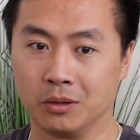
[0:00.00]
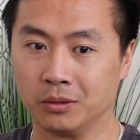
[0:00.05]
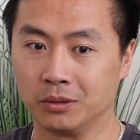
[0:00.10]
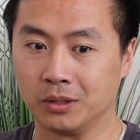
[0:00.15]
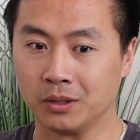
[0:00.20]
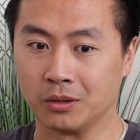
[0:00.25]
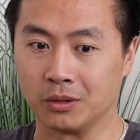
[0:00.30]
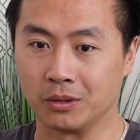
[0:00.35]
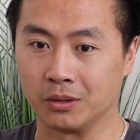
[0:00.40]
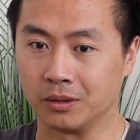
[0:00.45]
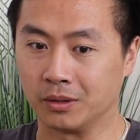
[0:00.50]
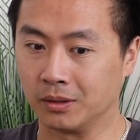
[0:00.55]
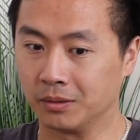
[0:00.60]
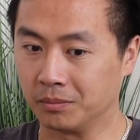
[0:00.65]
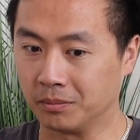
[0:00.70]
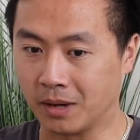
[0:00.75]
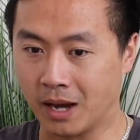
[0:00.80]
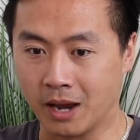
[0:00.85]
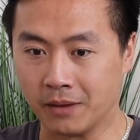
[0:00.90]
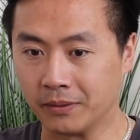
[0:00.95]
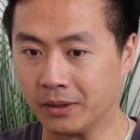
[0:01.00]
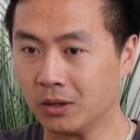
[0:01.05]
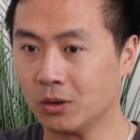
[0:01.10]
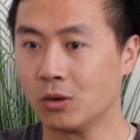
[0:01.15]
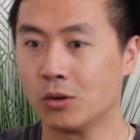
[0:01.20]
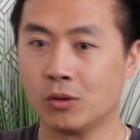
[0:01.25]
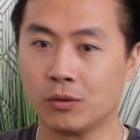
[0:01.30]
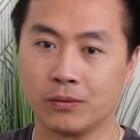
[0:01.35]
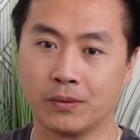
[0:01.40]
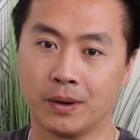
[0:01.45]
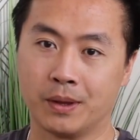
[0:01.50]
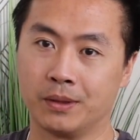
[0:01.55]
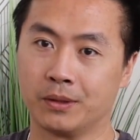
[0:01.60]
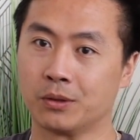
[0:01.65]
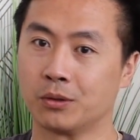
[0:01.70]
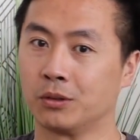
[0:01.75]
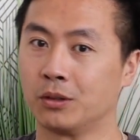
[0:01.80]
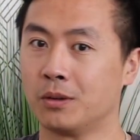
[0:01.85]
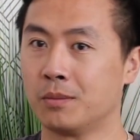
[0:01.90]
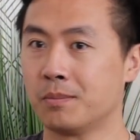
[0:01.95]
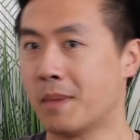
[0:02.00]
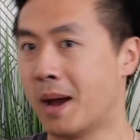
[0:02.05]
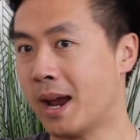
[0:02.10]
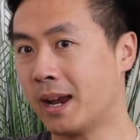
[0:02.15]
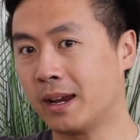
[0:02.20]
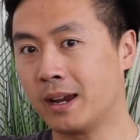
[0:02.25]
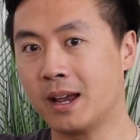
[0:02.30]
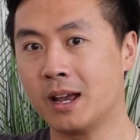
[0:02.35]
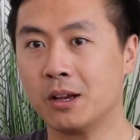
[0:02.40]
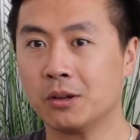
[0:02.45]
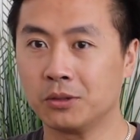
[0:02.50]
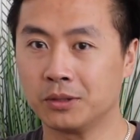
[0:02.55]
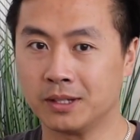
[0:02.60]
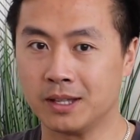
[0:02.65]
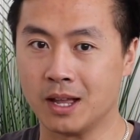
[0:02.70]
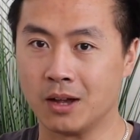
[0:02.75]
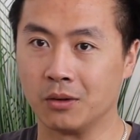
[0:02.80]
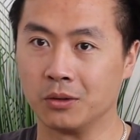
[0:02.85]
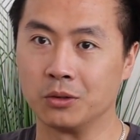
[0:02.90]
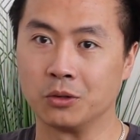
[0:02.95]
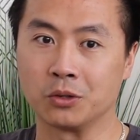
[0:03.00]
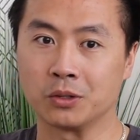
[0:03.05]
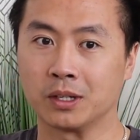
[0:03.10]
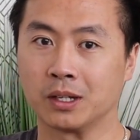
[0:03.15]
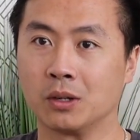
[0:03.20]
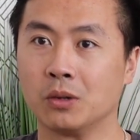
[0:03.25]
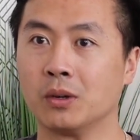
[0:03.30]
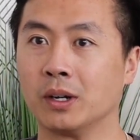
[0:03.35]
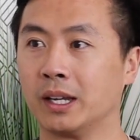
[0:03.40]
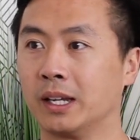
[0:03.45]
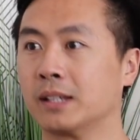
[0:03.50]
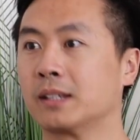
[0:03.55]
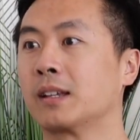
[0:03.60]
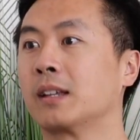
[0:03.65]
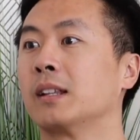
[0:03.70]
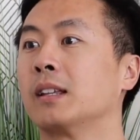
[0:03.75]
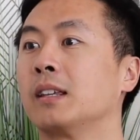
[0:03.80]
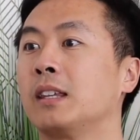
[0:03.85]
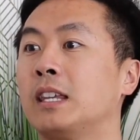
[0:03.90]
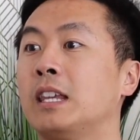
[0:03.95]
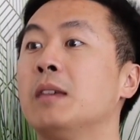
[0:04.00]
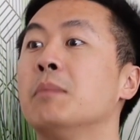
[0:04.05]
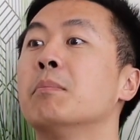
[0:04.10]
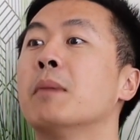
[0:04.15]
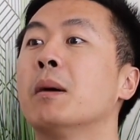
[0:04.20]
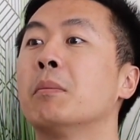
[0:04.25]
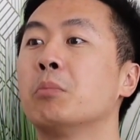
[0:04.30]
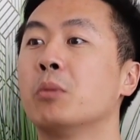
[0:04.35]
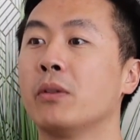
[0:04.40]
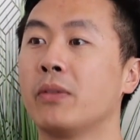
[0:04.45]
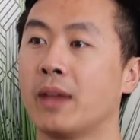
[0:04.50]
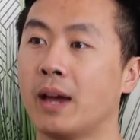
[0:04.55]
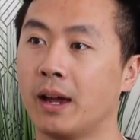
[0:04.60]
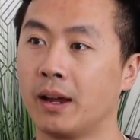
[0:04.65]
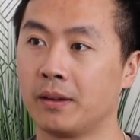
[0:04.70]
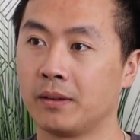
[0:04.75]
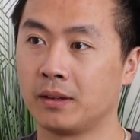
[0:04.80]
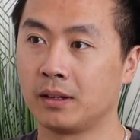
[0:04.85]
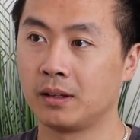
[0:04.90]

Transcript: they're having girlfriends or they're buying a house now, and you're just like, oh, I guess I gotta keep up with that.